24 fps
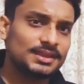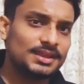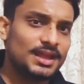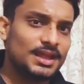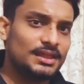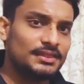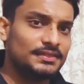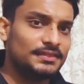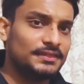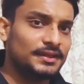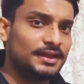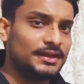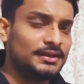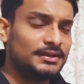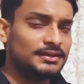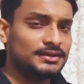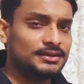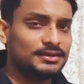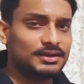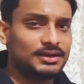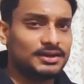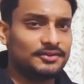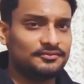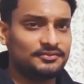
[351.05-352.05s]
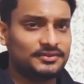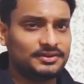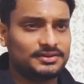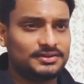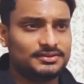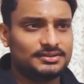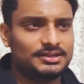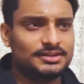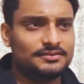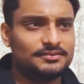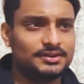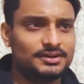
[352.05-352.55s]
and then after
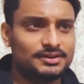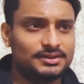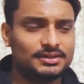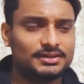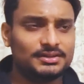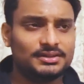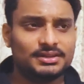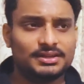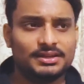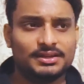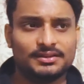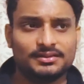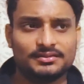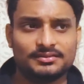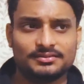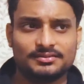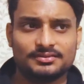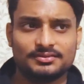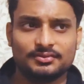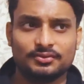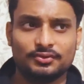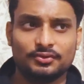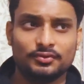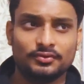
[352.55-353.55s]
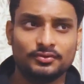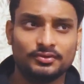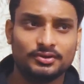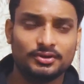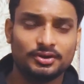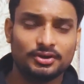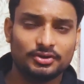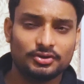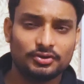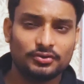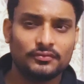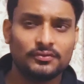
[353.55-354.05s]
networking things
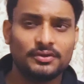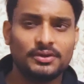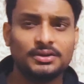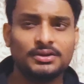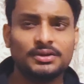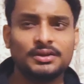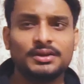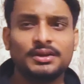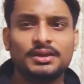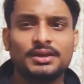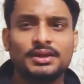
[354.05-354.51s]
got over,